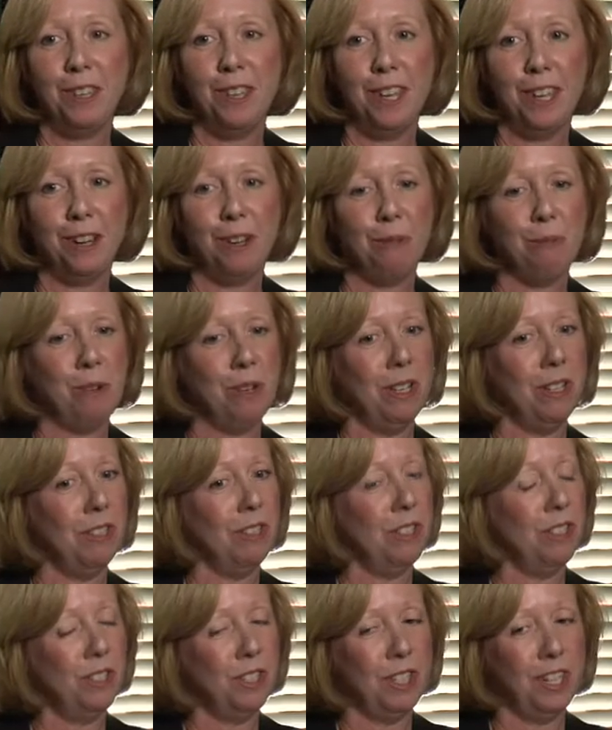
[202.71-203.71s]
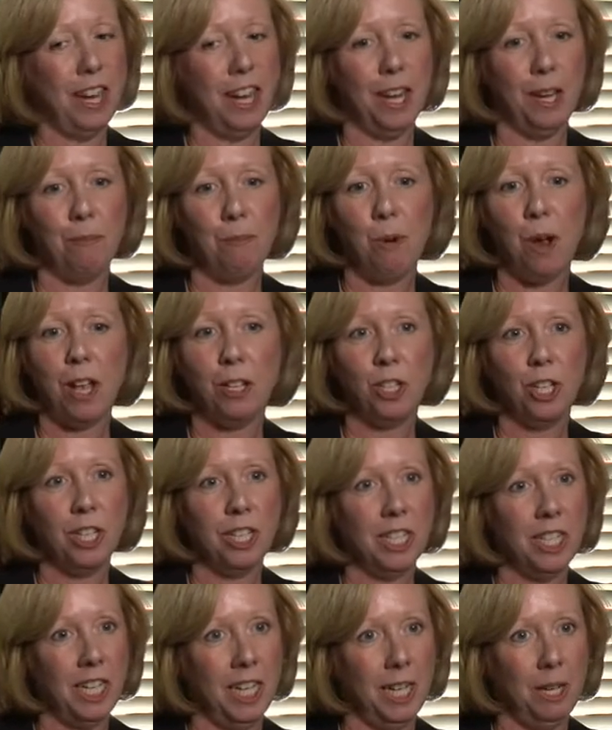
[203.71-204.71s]
There was a
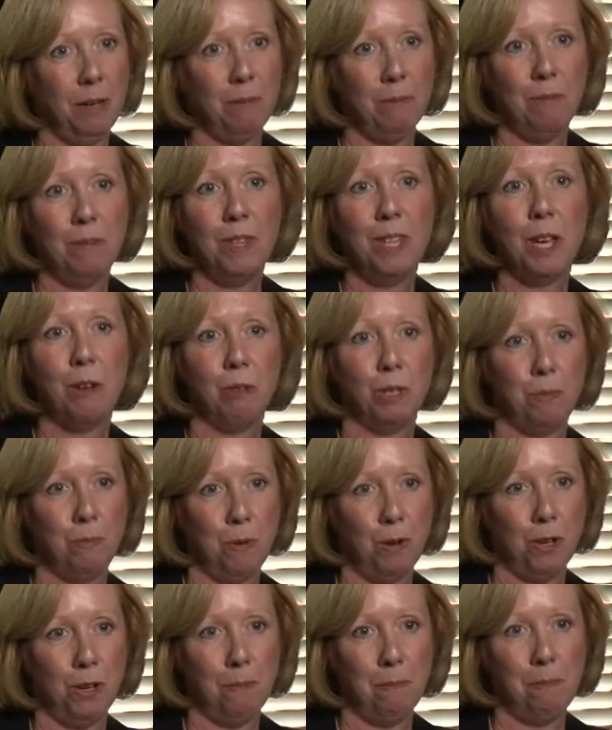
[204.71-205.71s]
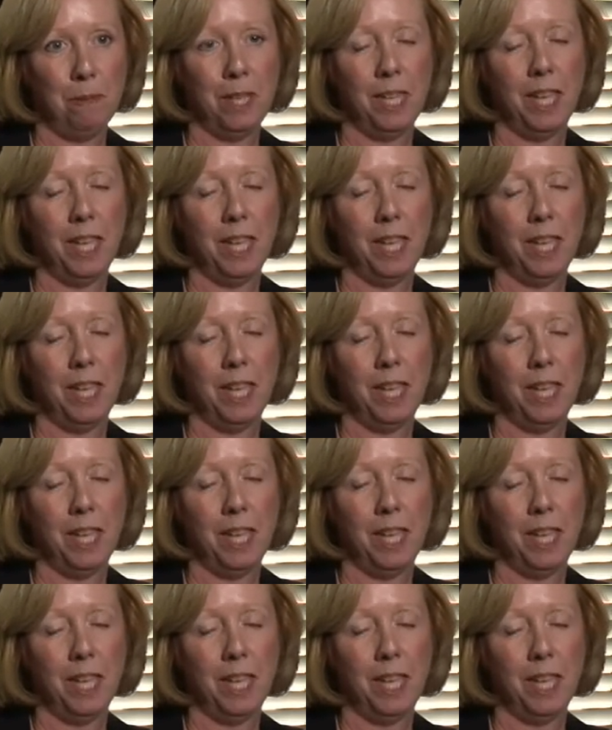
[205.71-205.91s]
project team that was put in